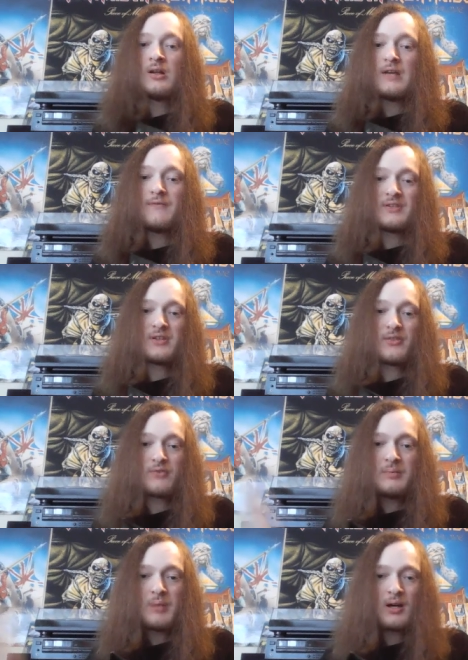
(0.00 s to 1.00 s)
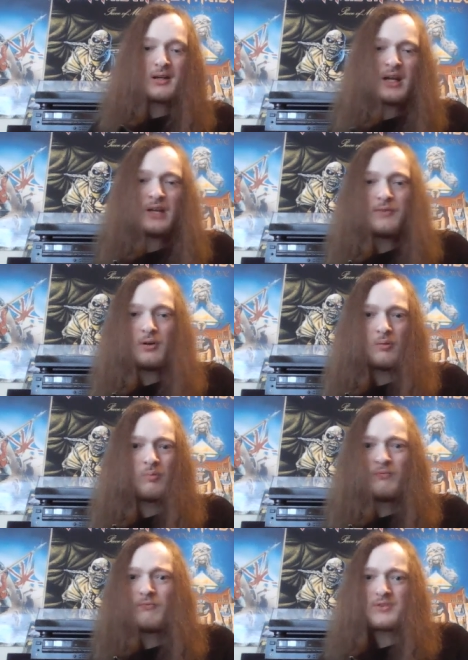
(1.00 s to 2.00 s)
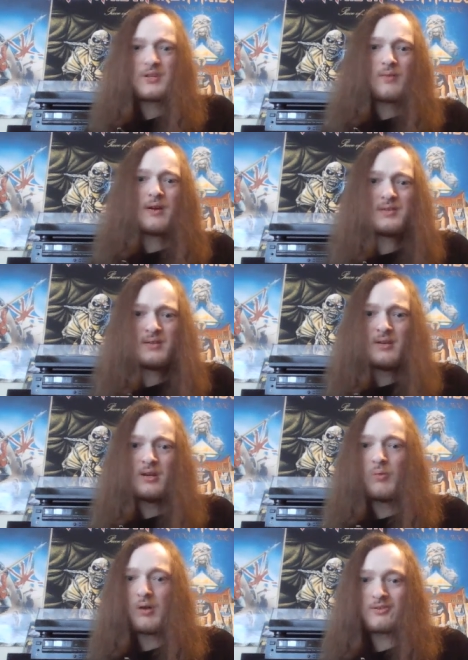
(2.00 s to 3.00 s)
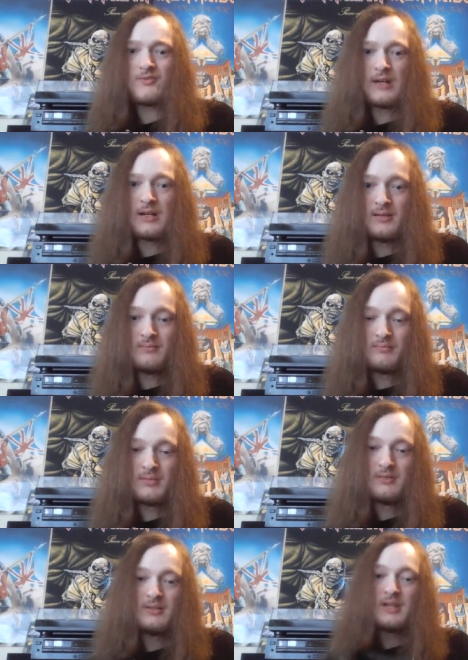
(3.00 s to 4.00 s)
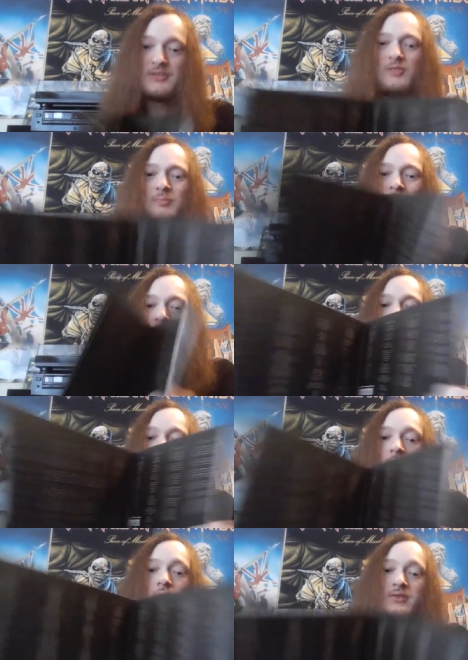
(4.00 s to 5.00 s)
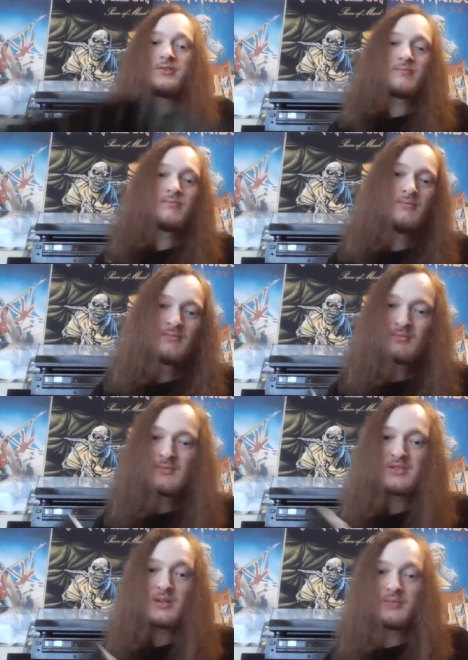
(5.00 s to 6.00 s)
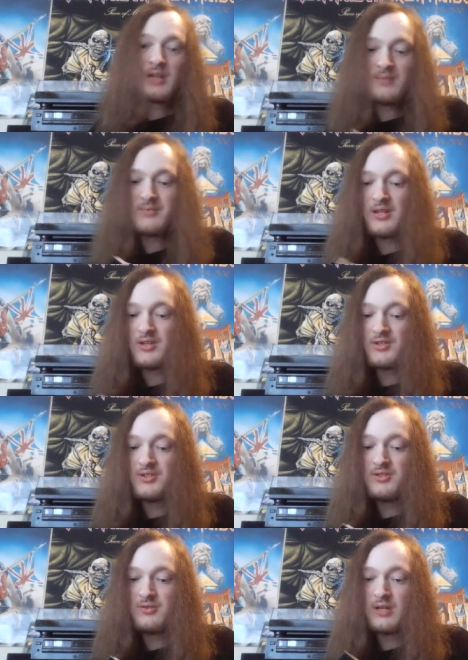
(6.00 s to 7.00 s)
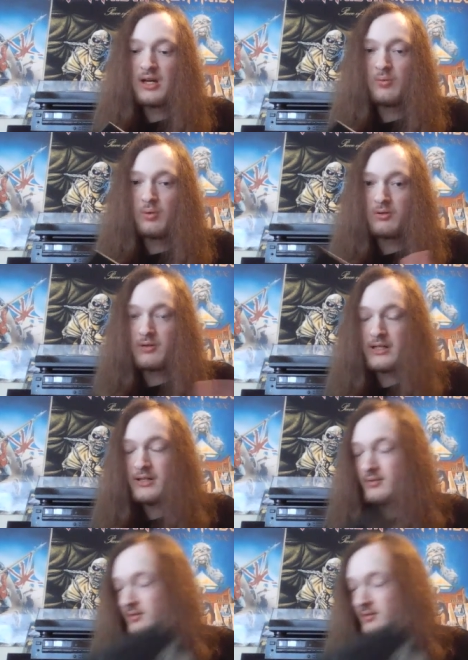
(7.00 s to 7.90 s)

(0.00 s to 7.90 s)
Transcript: If it's a three-part gatefold, for some reason, it works fine. But yeah, two-part gatefolds, sometimes they just do not work right.